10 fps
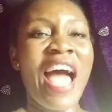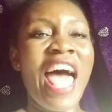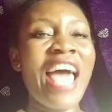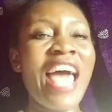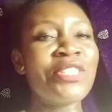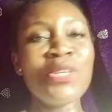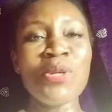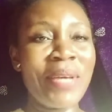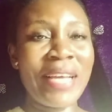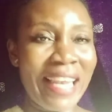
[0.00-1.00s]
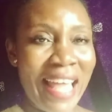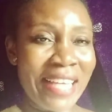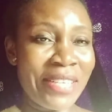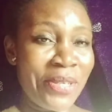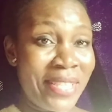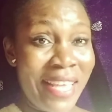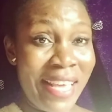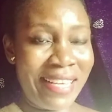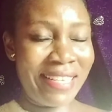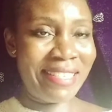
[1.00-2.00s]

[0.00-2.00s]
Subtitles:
and you'll be glad you did.